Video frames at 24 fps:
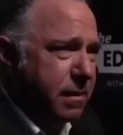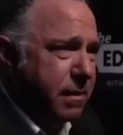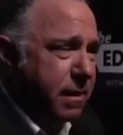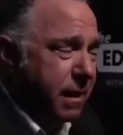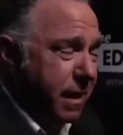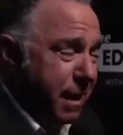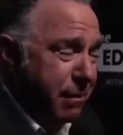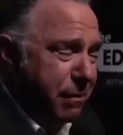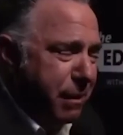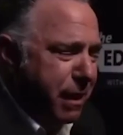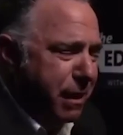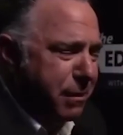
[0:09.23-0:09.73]

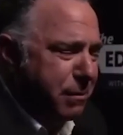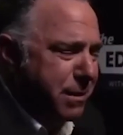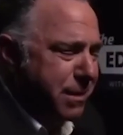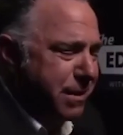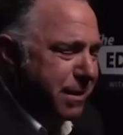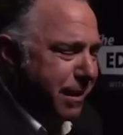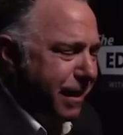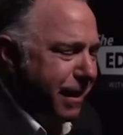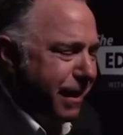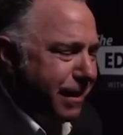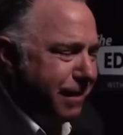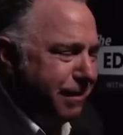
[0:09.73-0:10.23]
And they made a
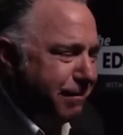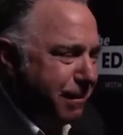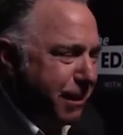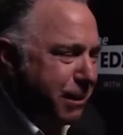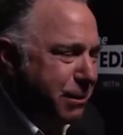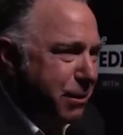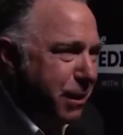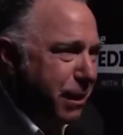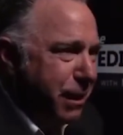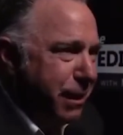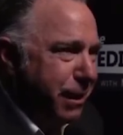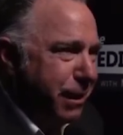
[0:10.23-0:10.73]
mistake. They
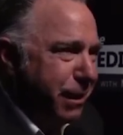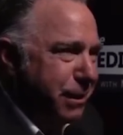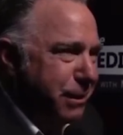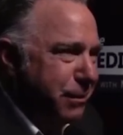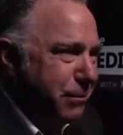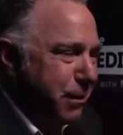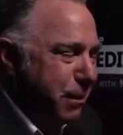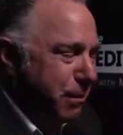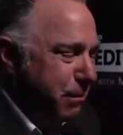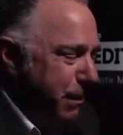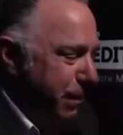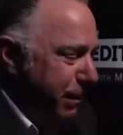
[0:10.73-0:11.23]
tried to get
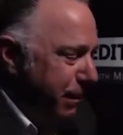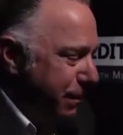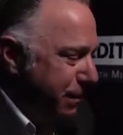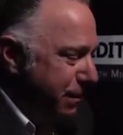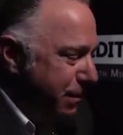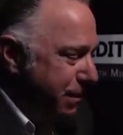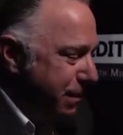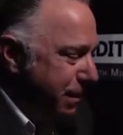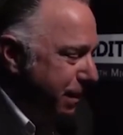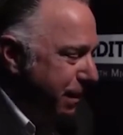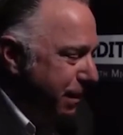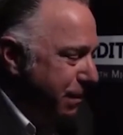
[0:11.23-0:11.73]
Trump on their
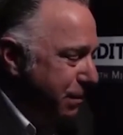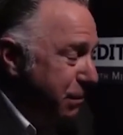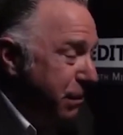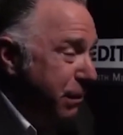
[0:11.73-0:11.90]
side,